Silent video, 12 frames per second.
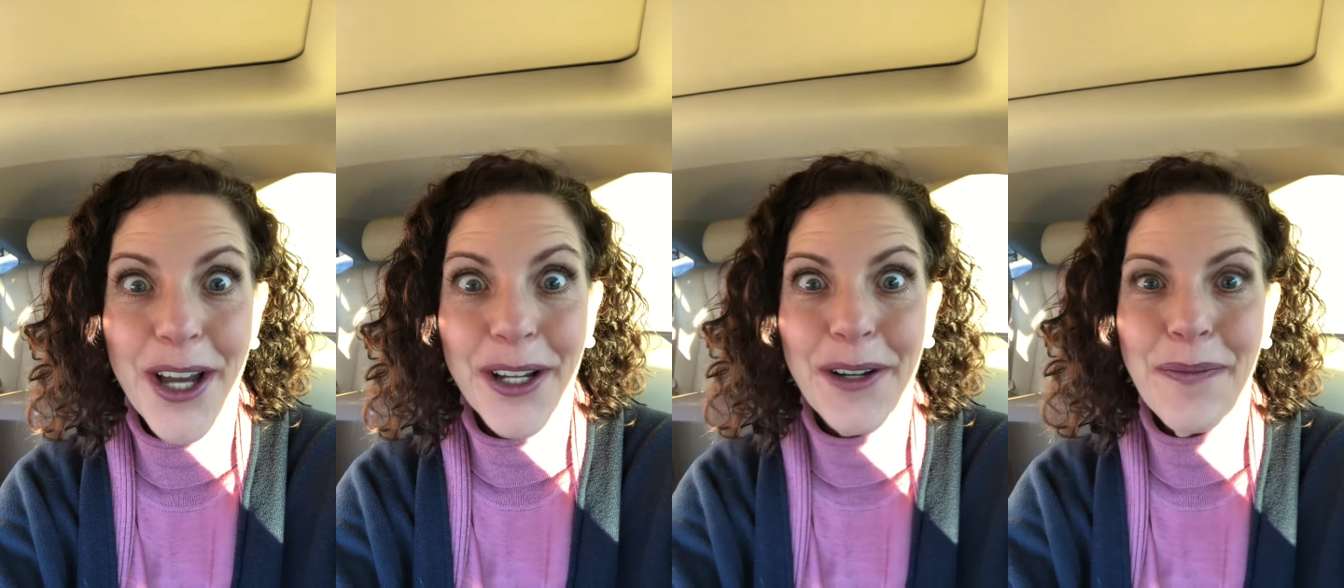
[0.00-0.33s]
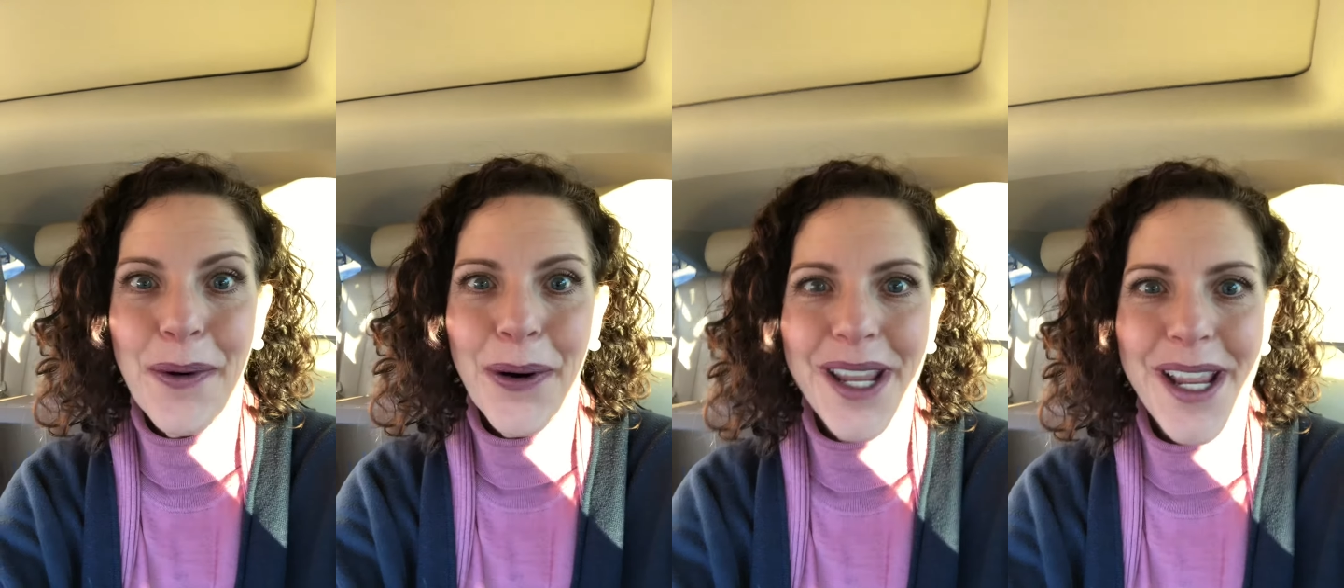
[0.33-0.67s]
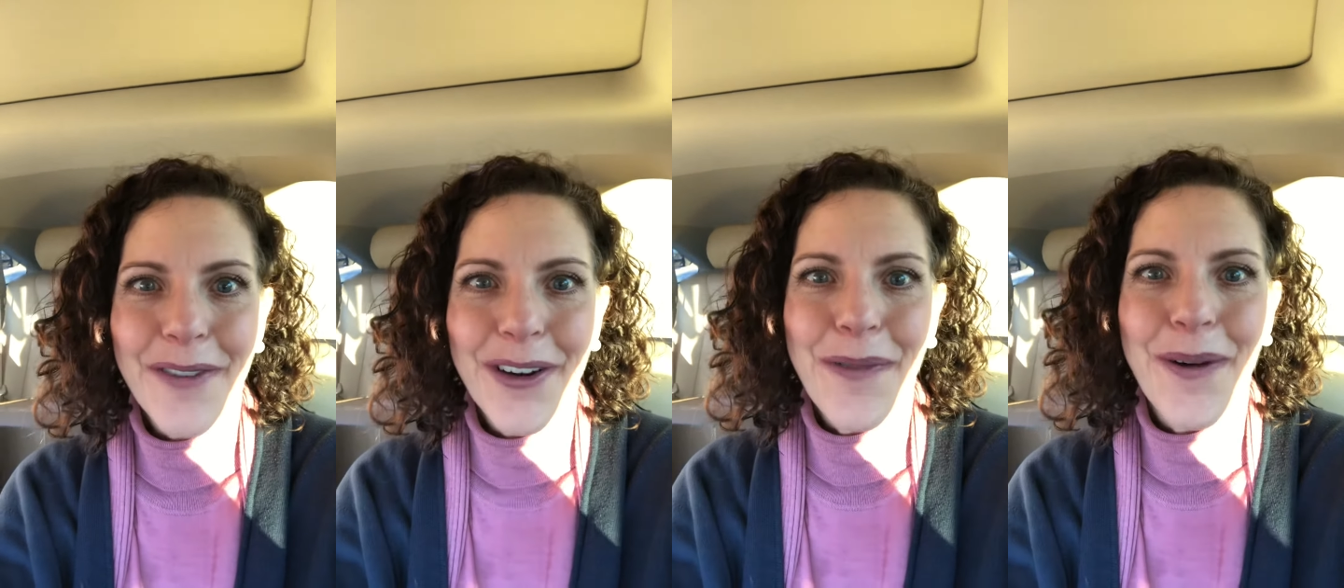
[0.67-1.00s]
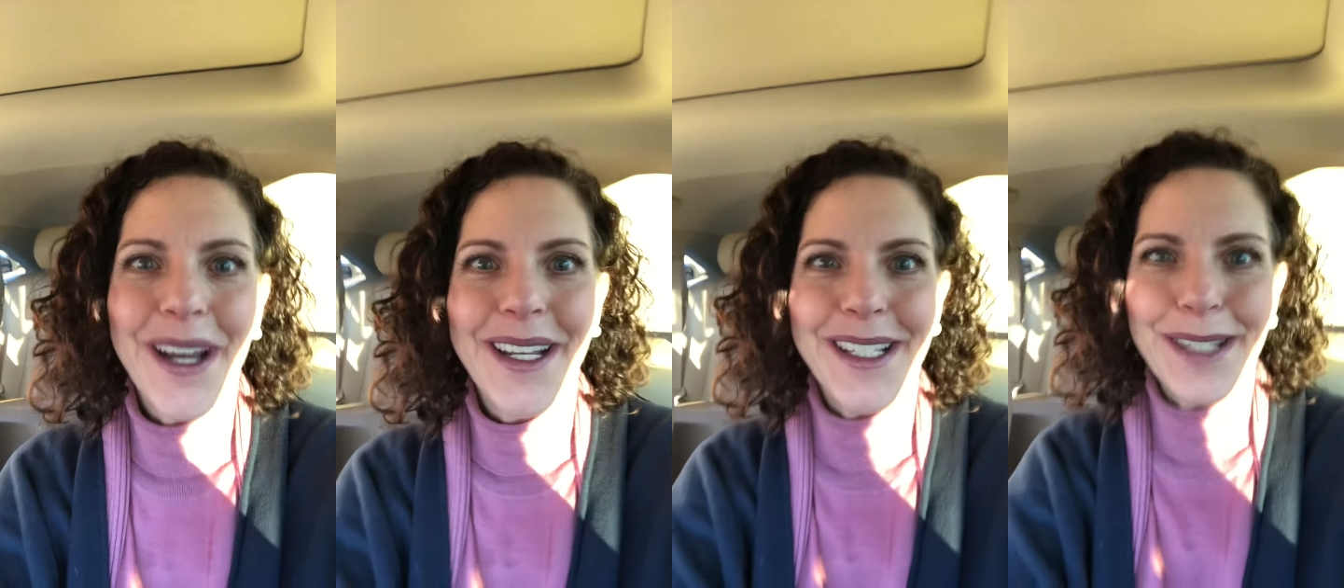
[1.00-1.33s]
Good morning,
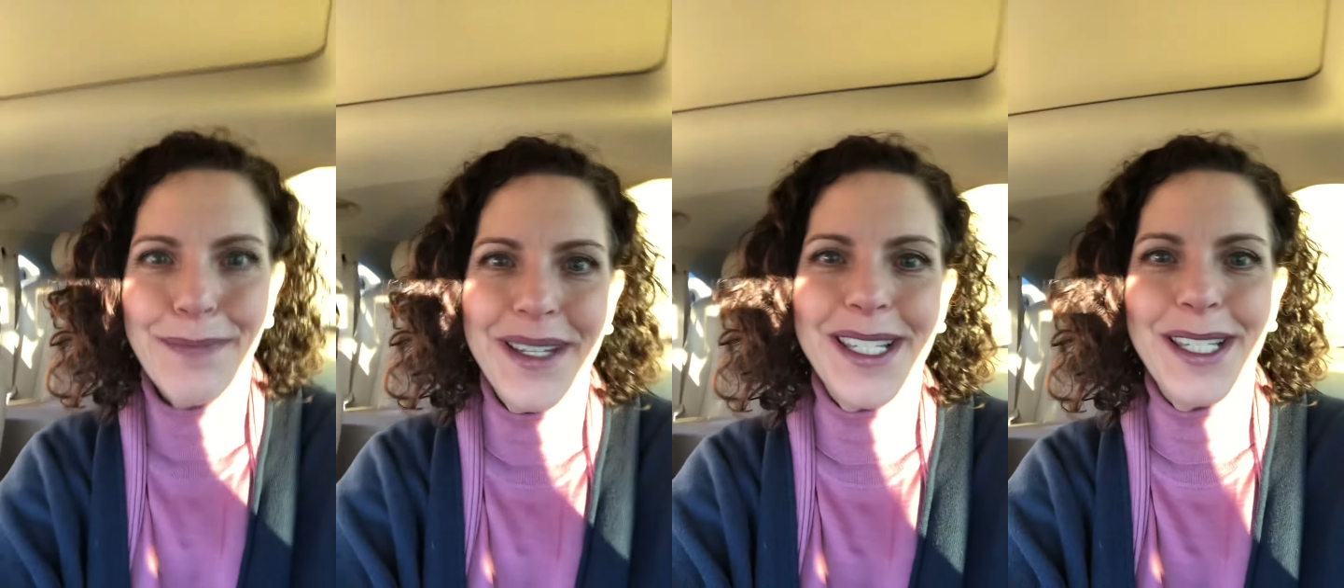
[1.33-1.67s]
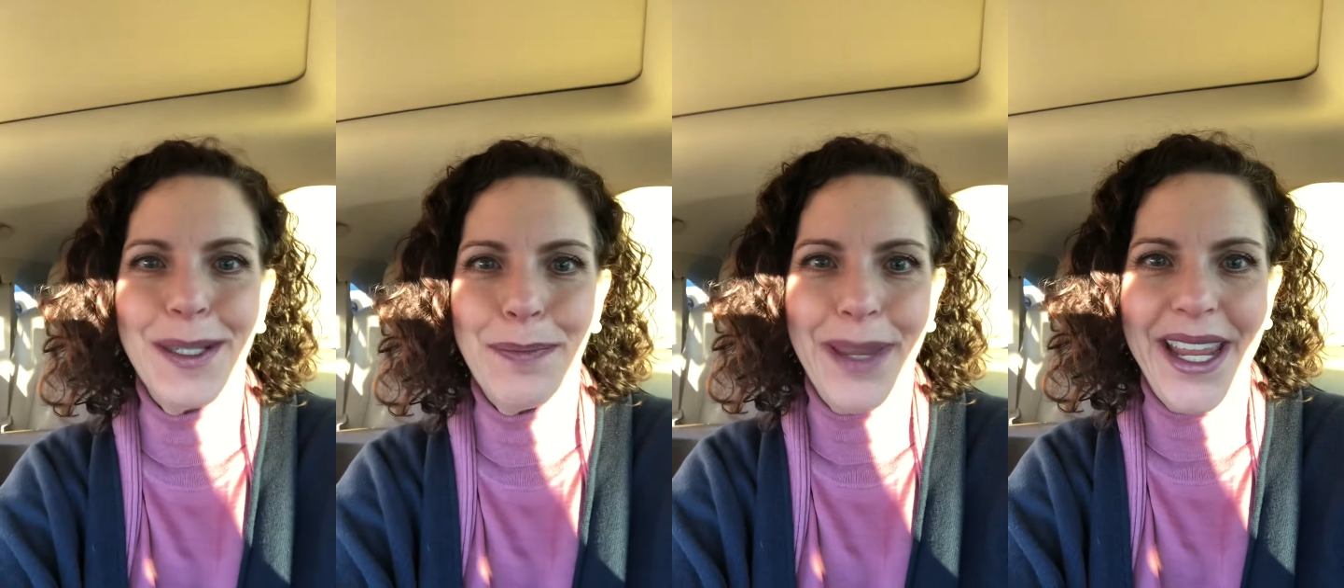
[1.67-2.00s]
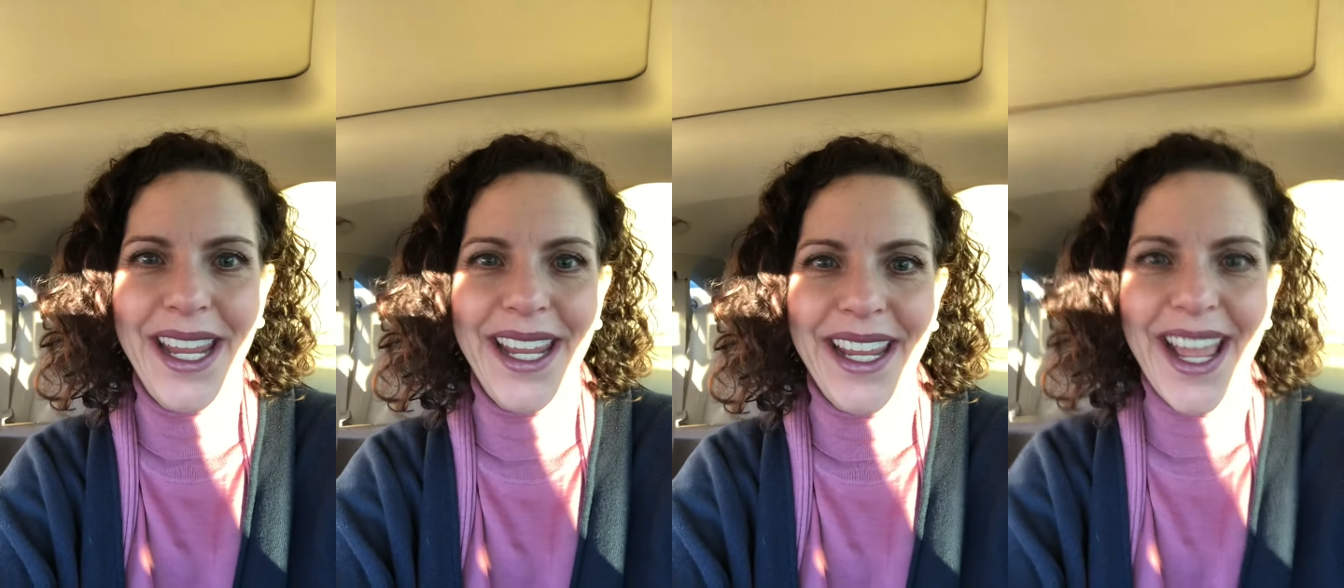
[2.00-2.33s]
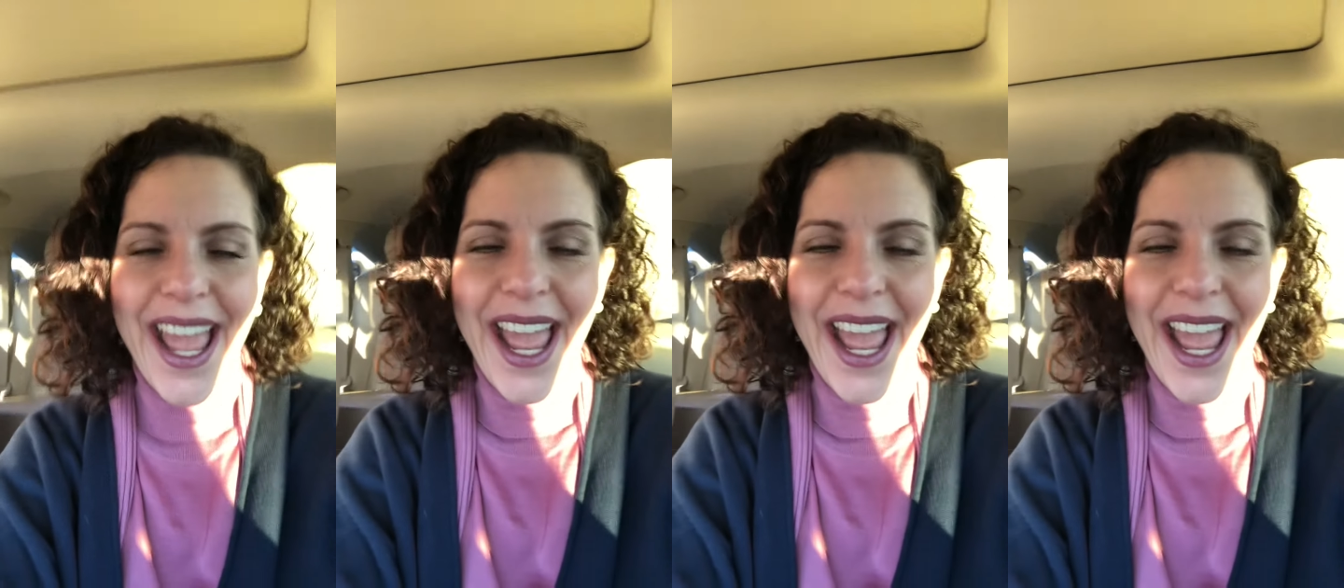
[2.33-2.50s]
everyone. It's Mrs. B.